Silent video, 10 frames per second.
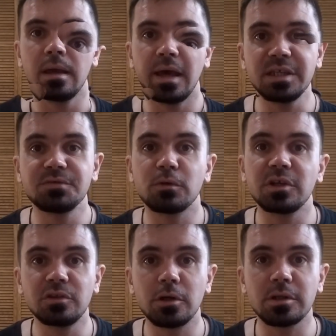As for the
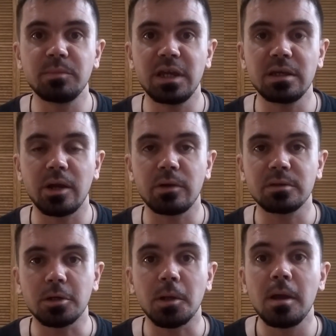third main
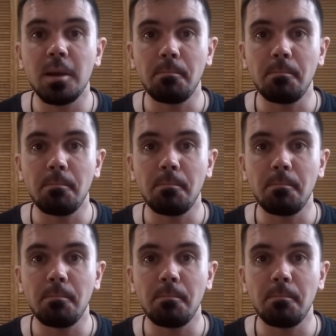character,